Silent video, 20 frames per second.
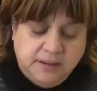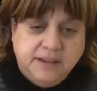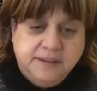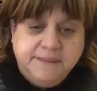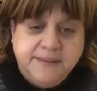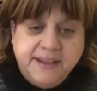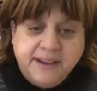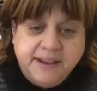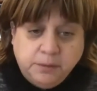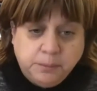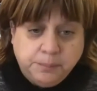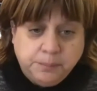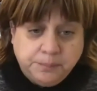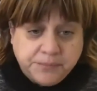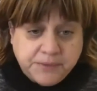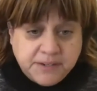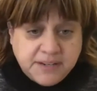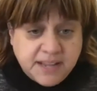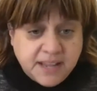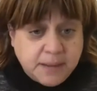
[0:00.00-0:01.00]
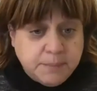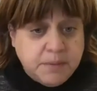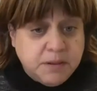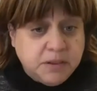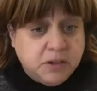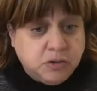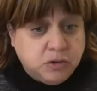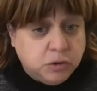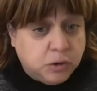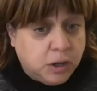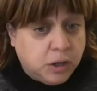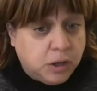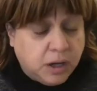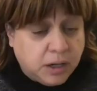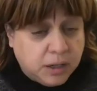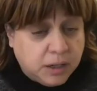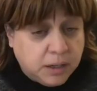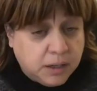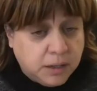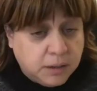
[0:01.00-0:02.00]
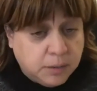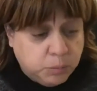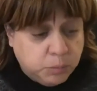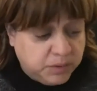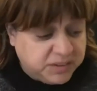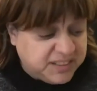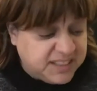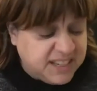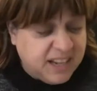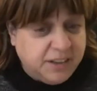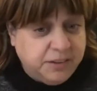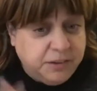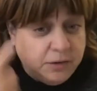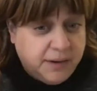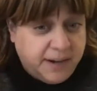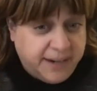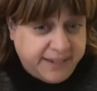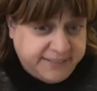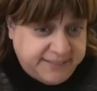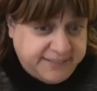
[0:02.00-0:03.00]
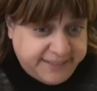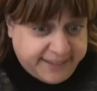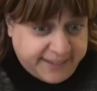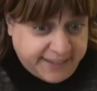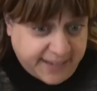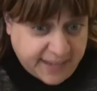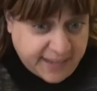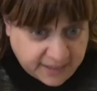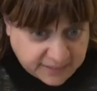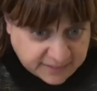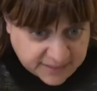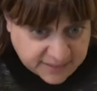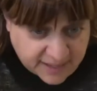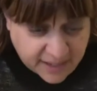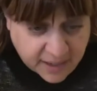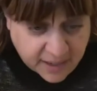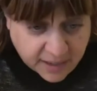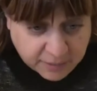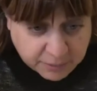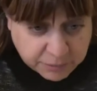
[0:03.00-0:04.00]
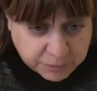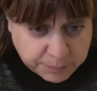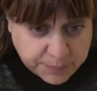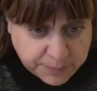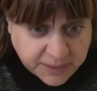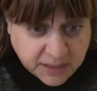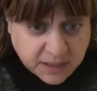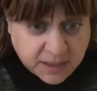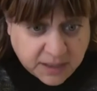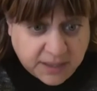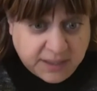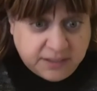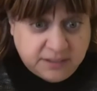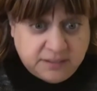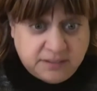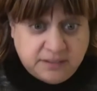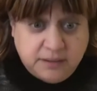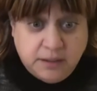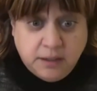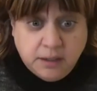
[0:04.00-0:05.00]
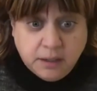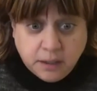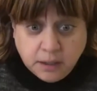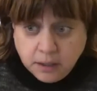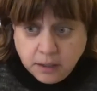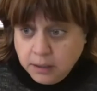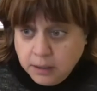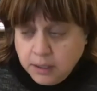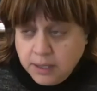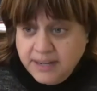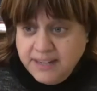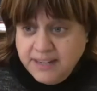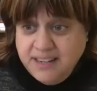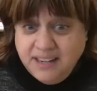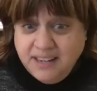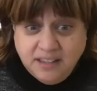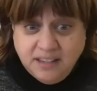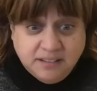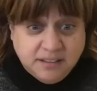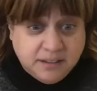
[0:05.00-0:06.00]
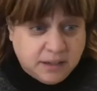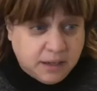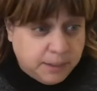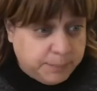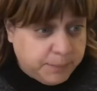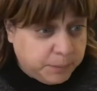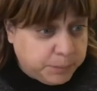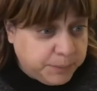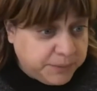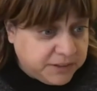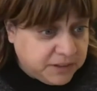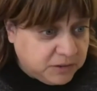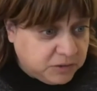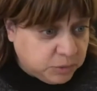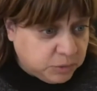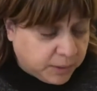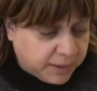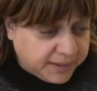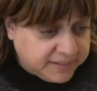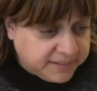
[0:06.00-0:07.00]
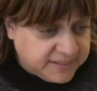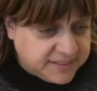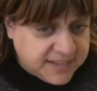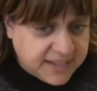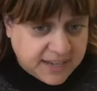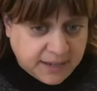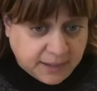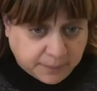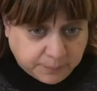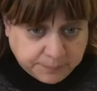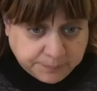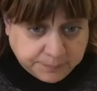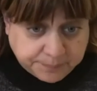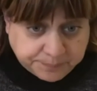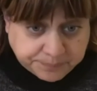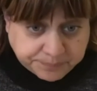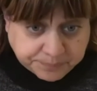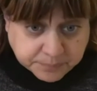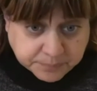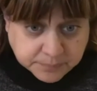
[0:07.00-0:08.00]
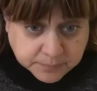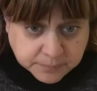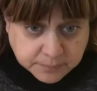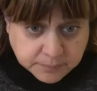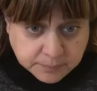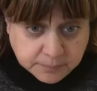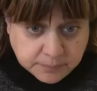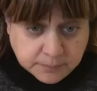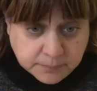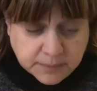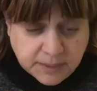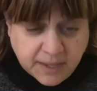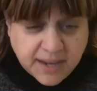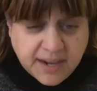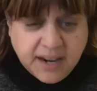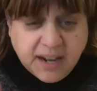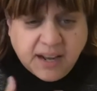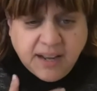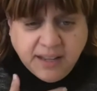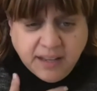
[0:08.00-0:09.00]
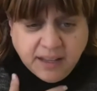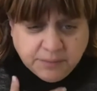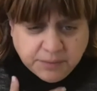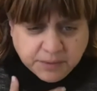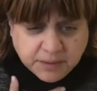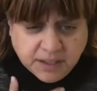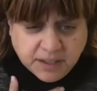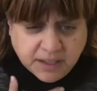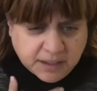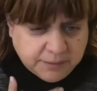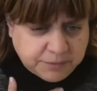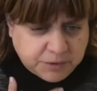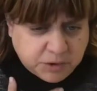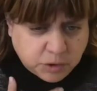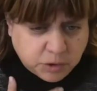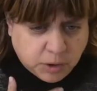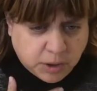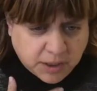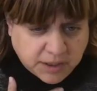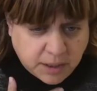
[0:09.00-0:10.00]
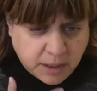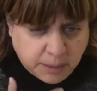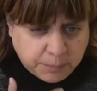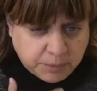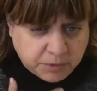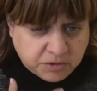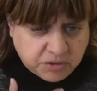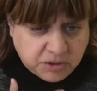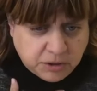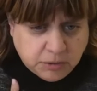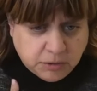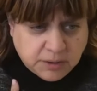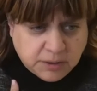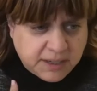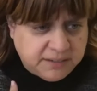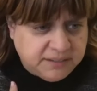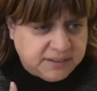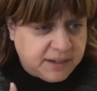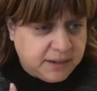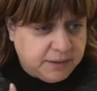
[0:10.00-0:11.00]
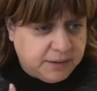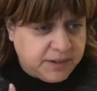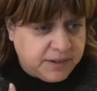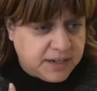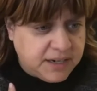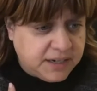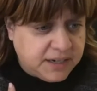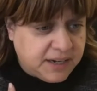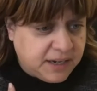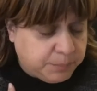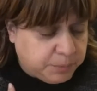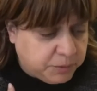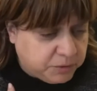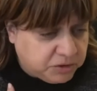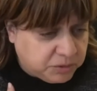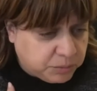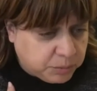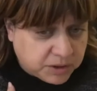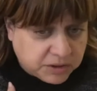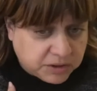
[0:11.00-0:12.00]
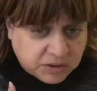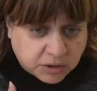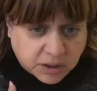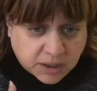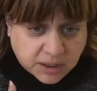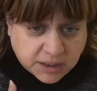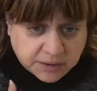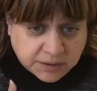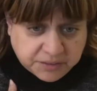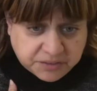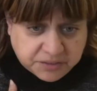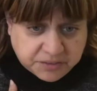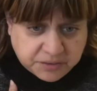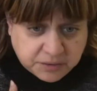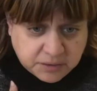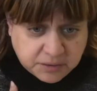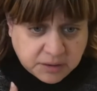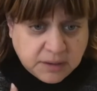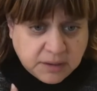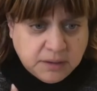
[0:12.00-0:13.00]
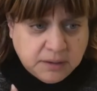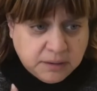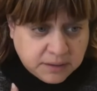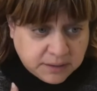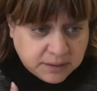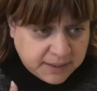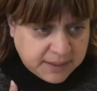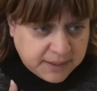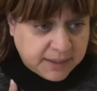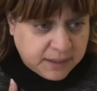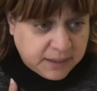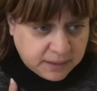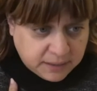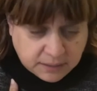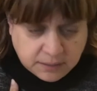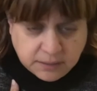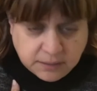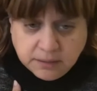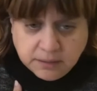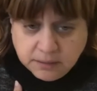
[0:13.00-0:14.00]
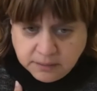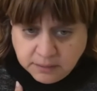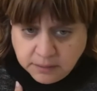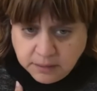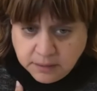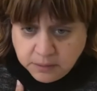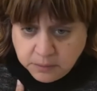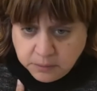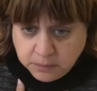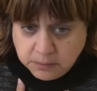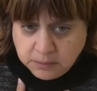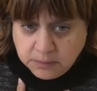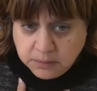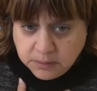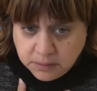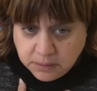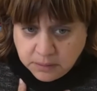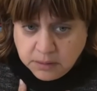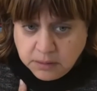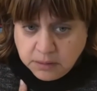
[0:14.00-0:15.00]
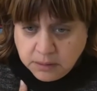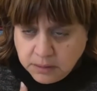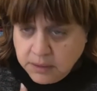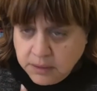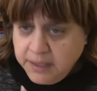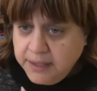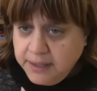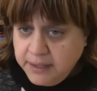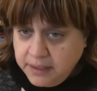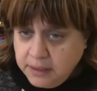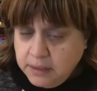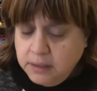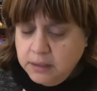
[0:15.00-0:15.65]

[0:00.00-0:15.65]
Now, the name of the dog was the other idea I had to have because I needed to come up with the dog's name. And I have a lot of dog neighbors. Do you guys have any neighbors who are dogs? Yeah? Do you? Yeah?